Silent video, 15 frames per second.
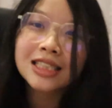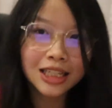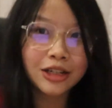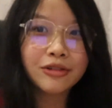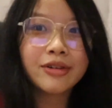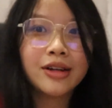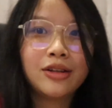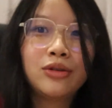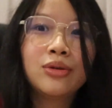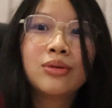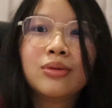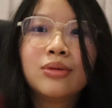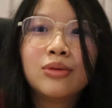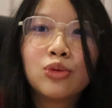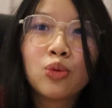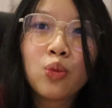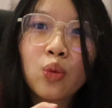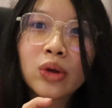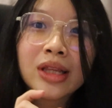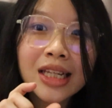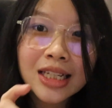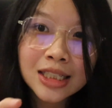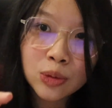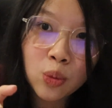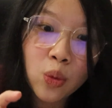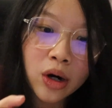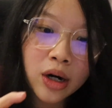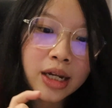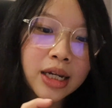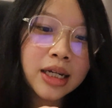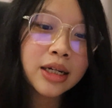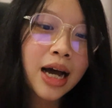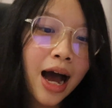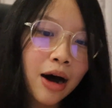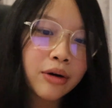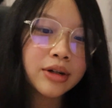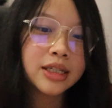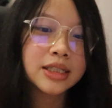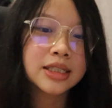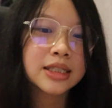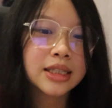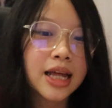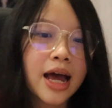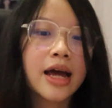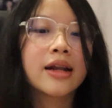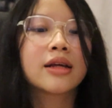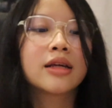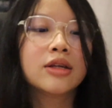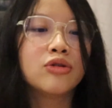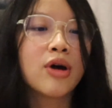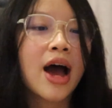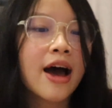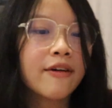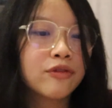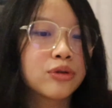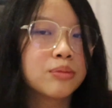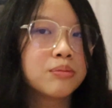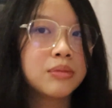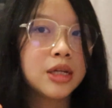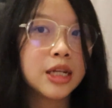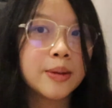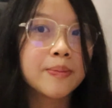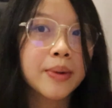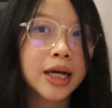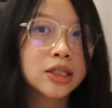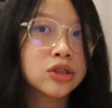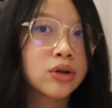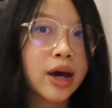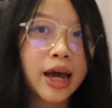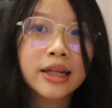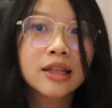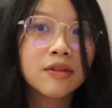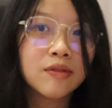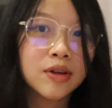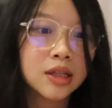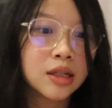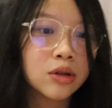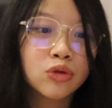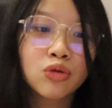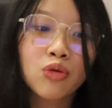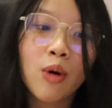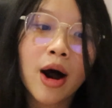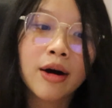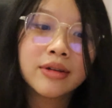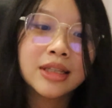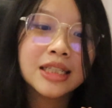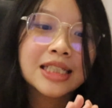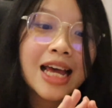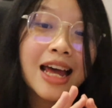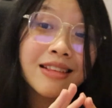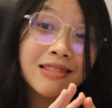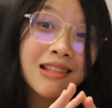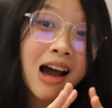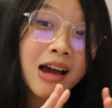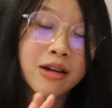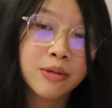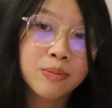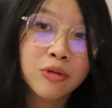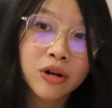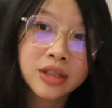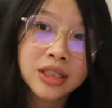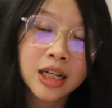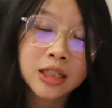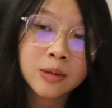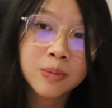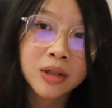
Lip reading: Secret to this working out is that you have to minimize your activity throughout this entire process,